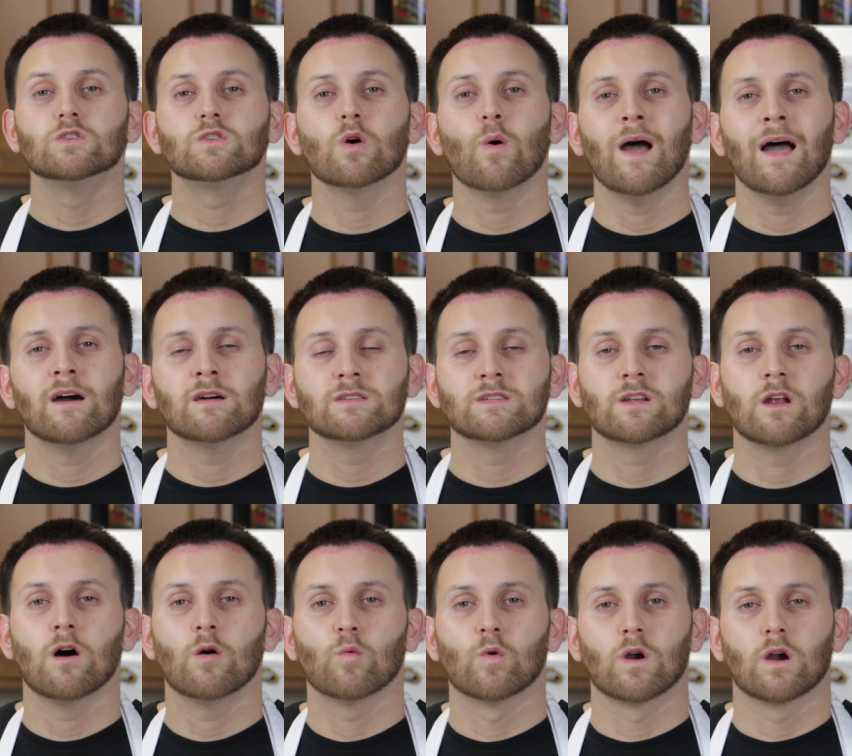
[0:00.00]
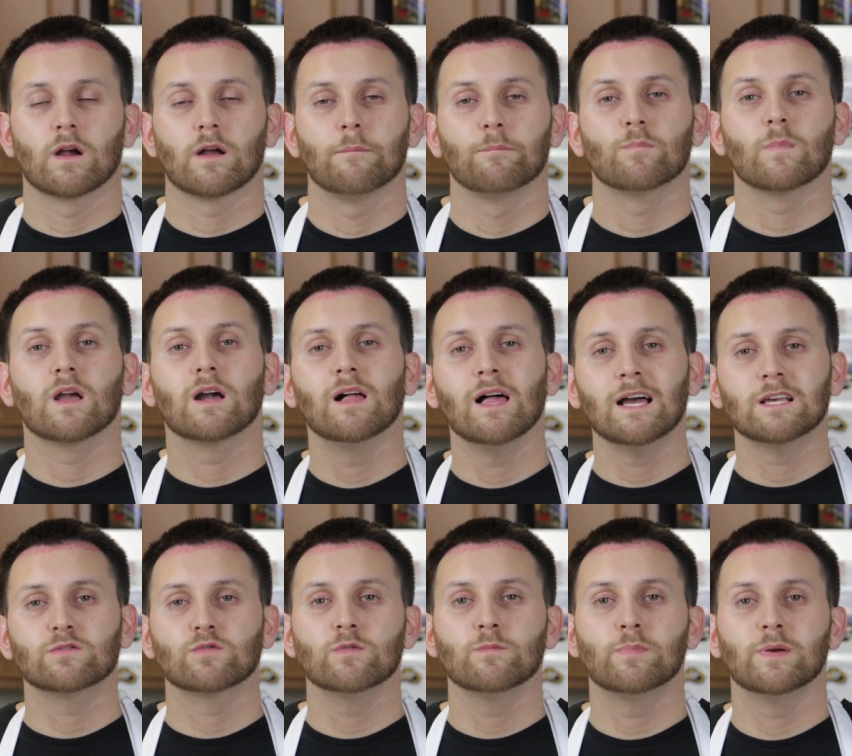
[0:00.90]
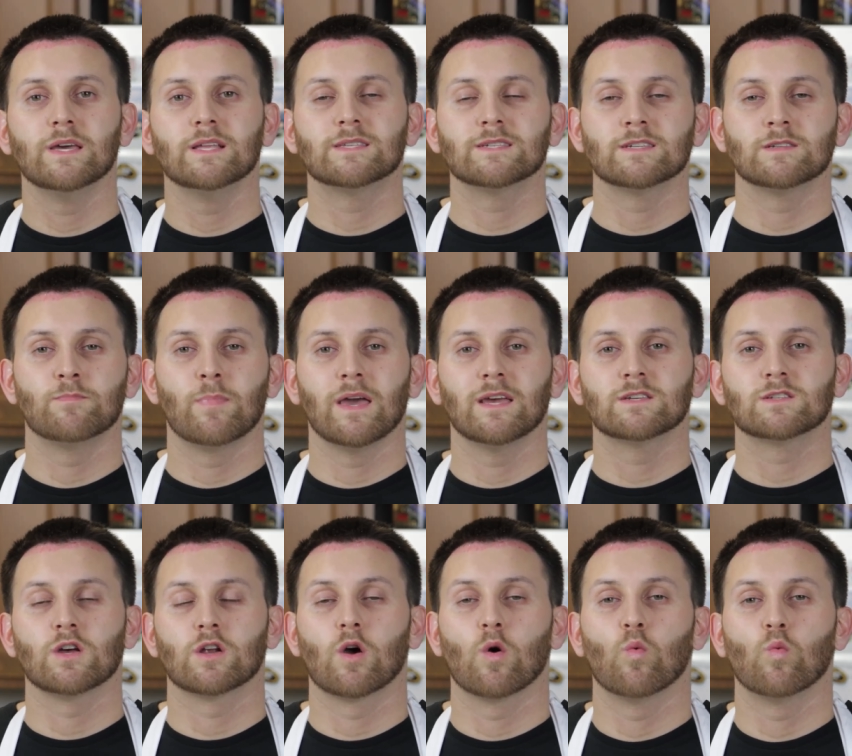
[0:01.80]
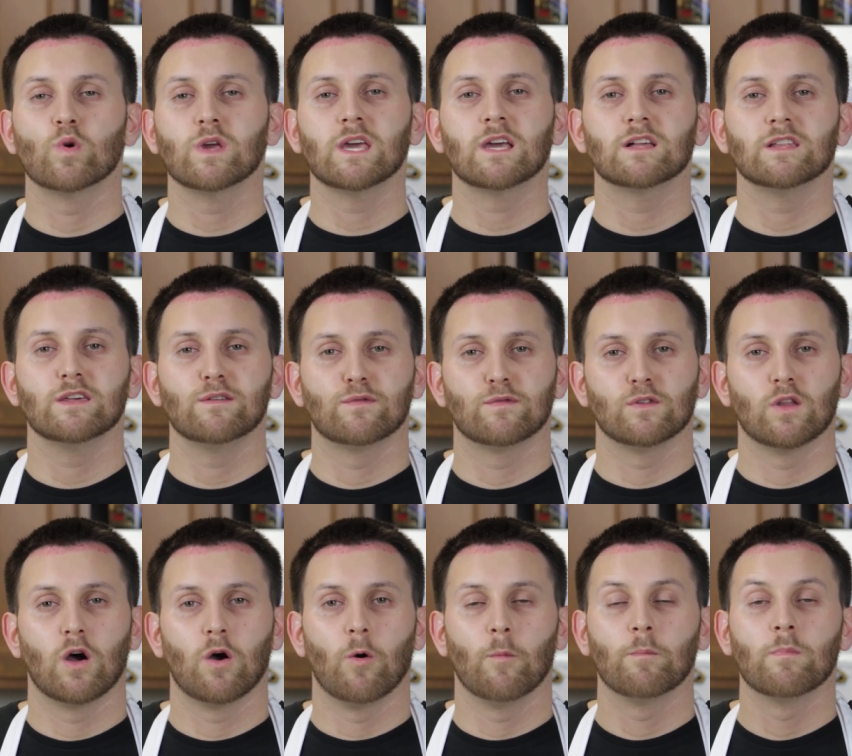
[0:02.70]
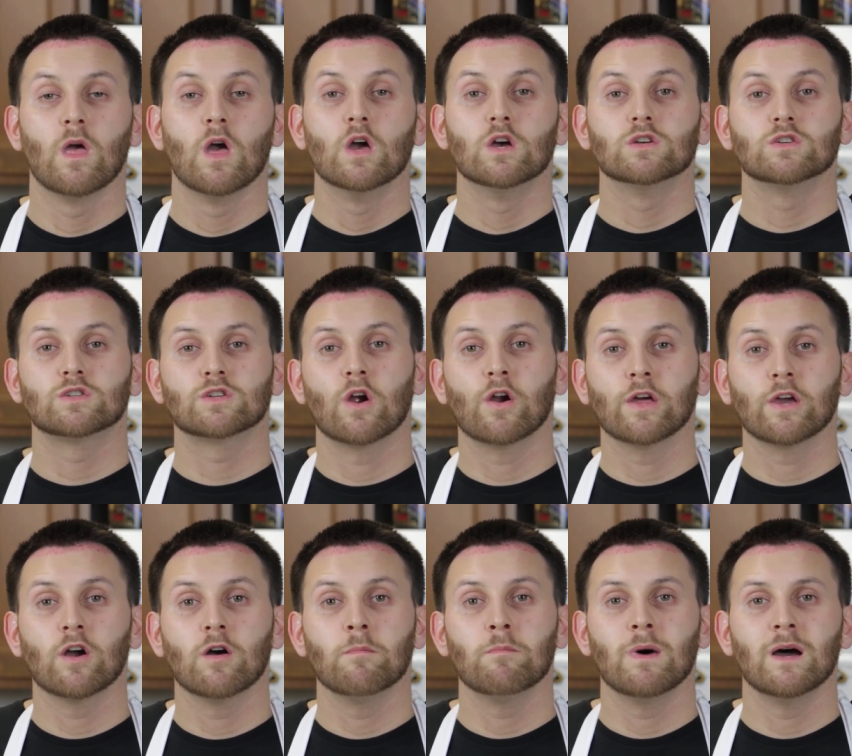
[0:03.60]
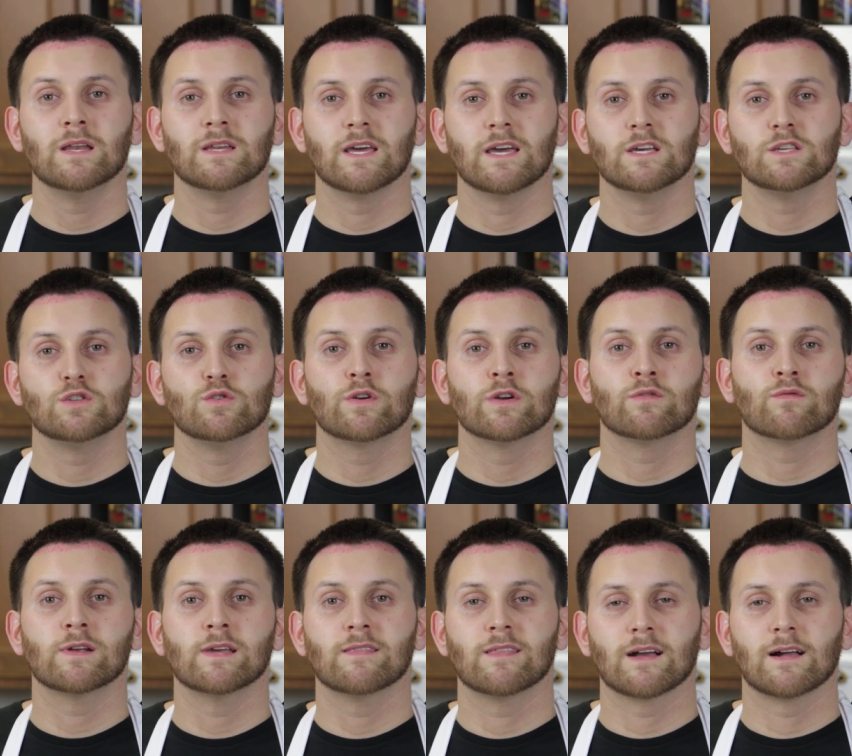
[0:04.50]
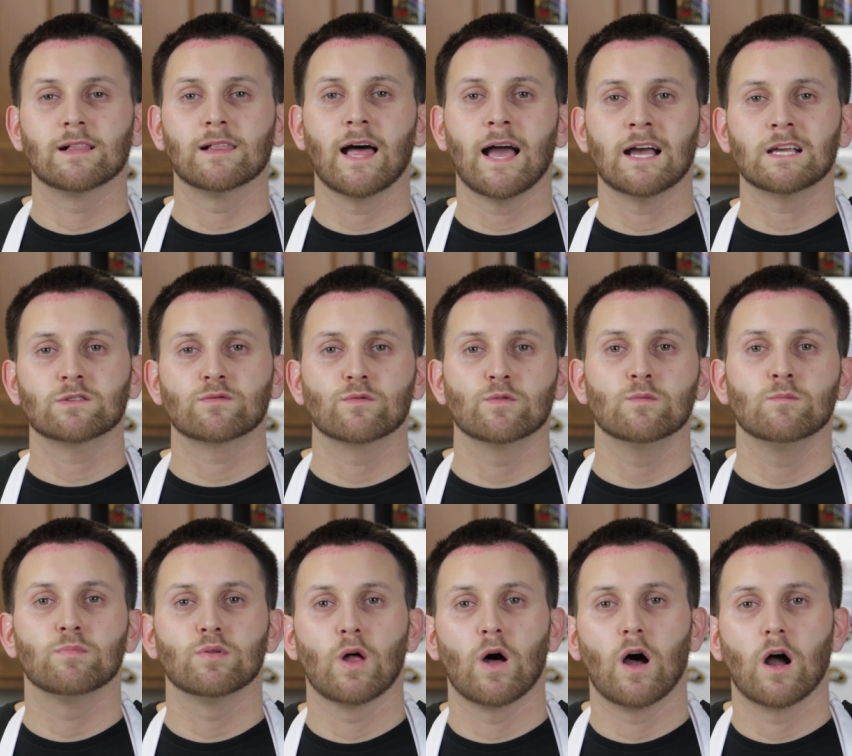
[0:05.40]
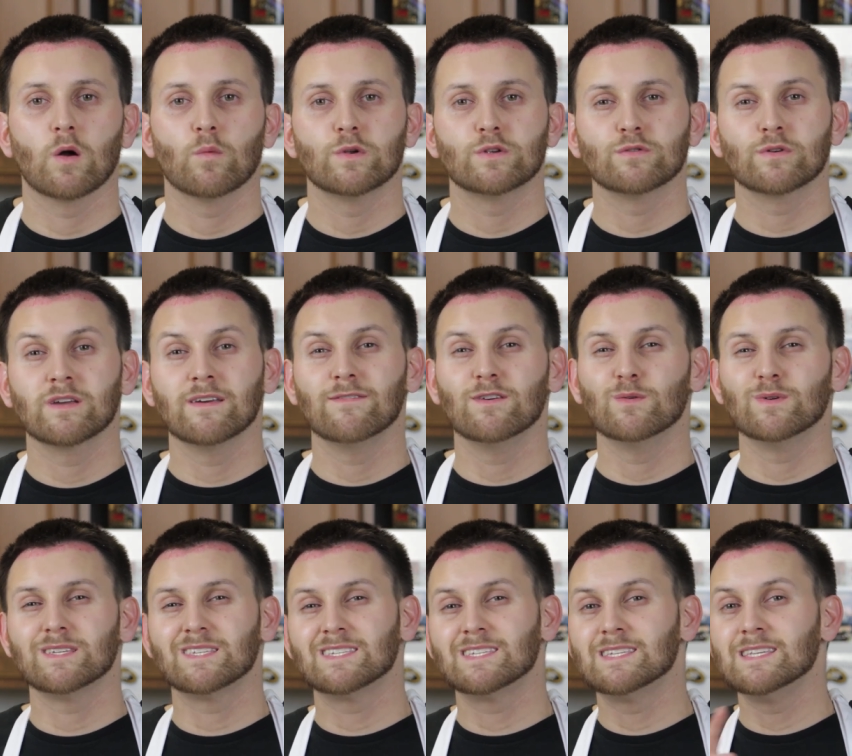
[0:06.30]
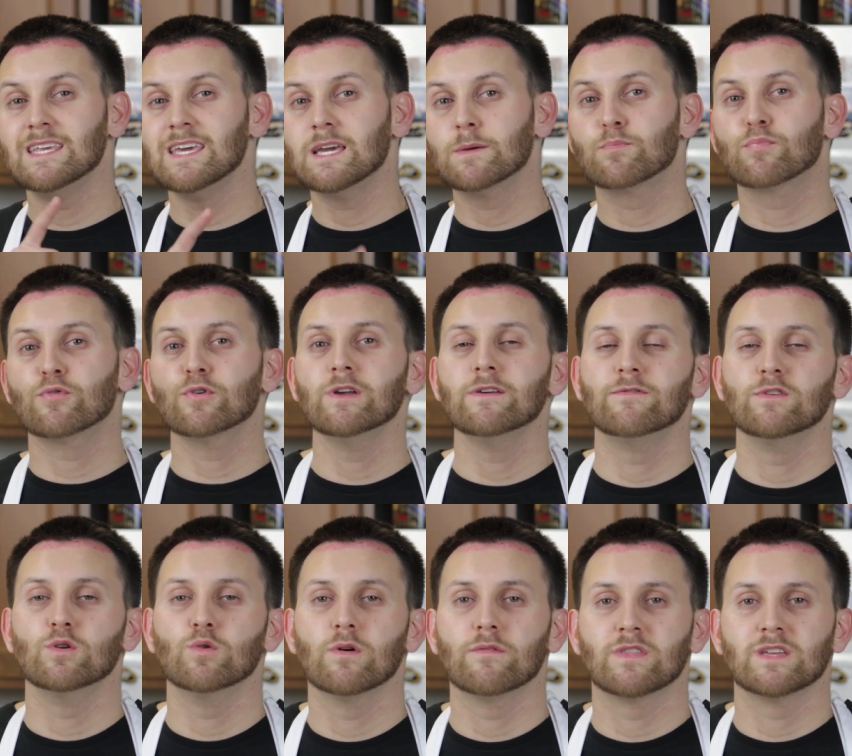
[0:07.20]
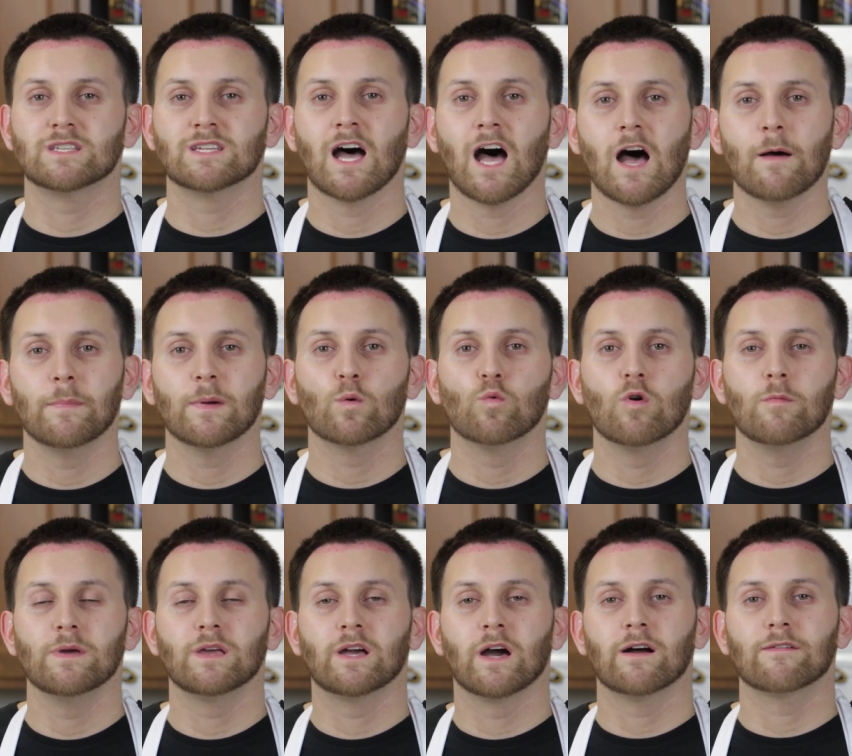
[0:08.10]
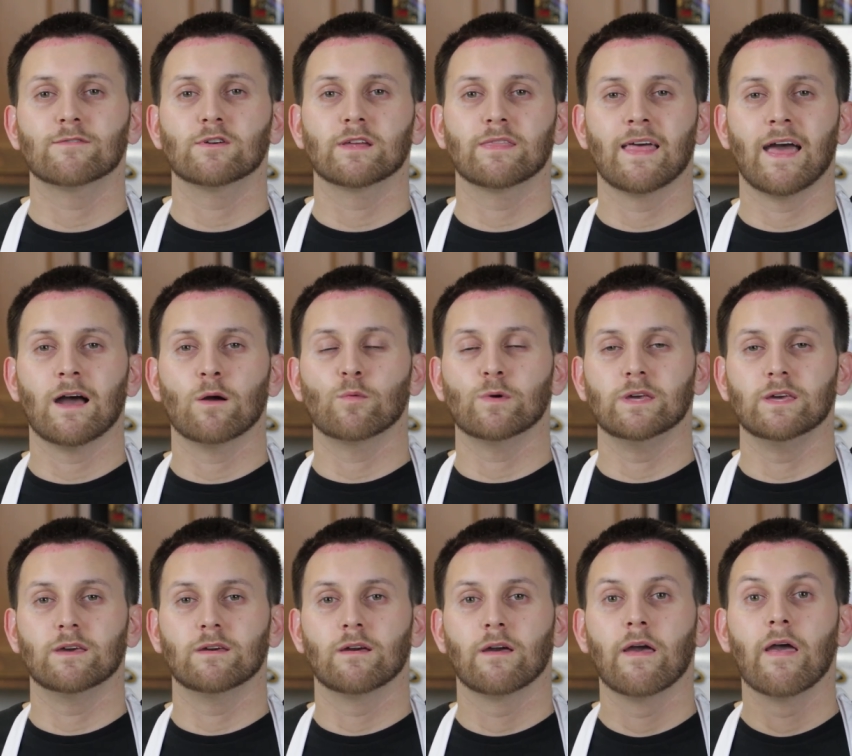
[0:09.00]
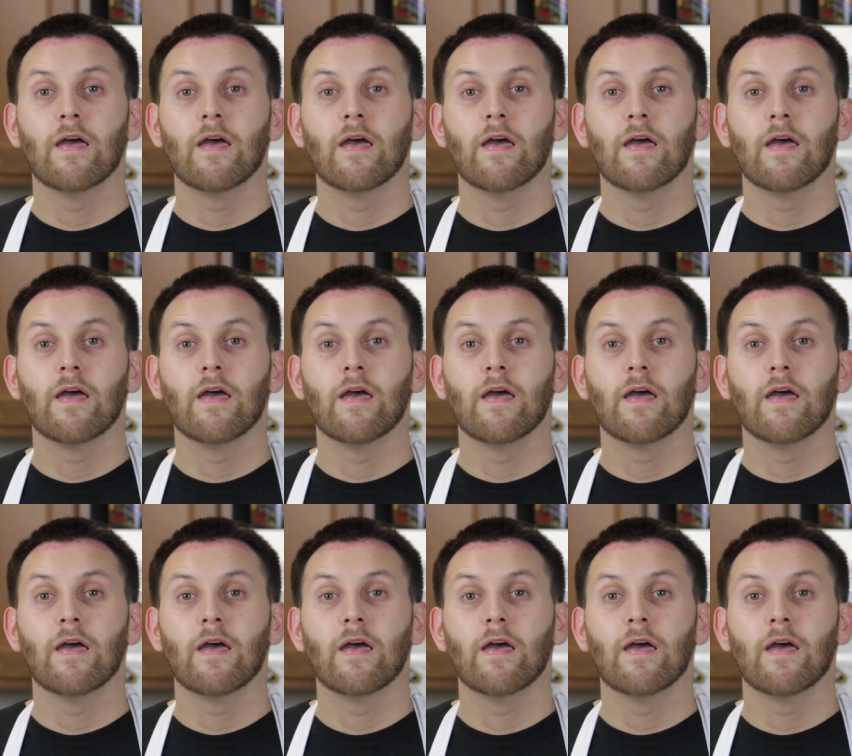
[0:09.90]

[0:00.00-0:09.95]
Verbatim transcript: So how does it all work? Classroom Pizza is based on a weekly flow. Starting on Mondays, you can read the Classroom blog, which will give you a sneak preview of the topic we'll be covering that week.